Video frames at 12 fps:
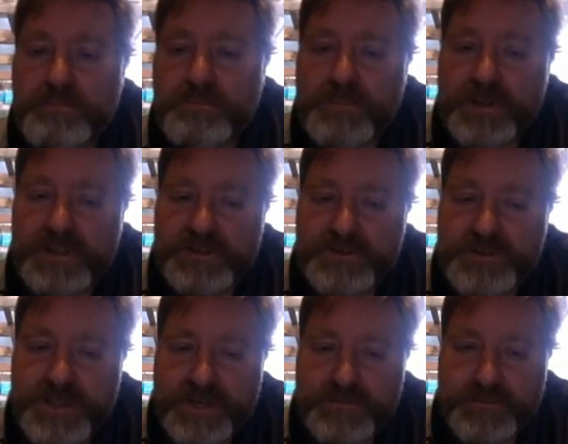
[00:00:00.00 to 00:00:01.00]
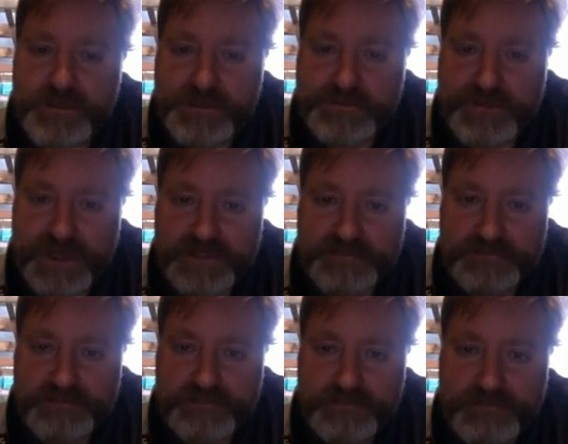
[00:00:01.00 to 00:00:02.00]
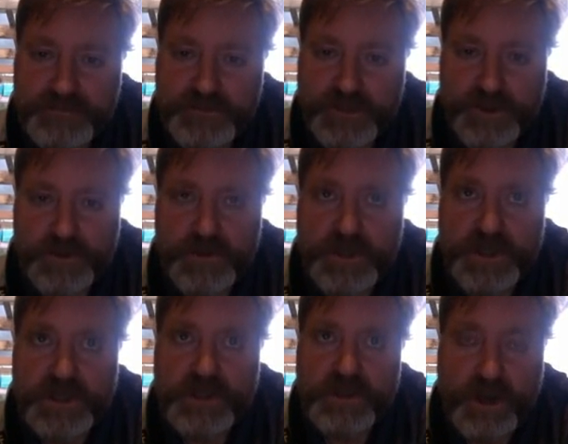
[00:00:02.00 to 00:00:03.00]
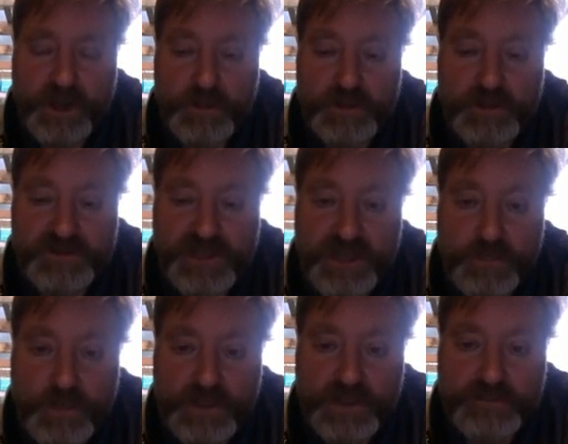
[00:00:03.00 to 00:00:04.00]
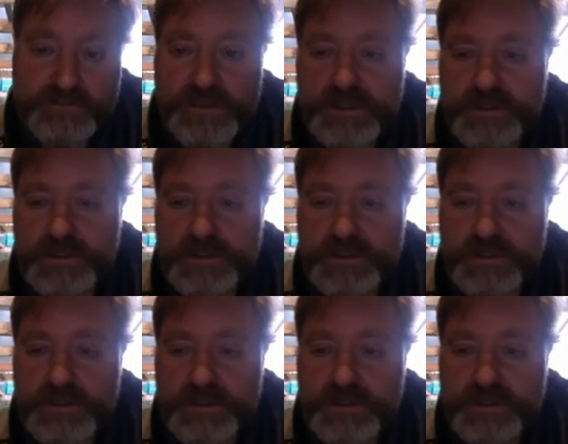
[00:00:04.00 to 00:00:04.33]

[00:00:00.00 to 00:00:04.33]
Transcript: but it doesn't travel very far. So high quality sound wave,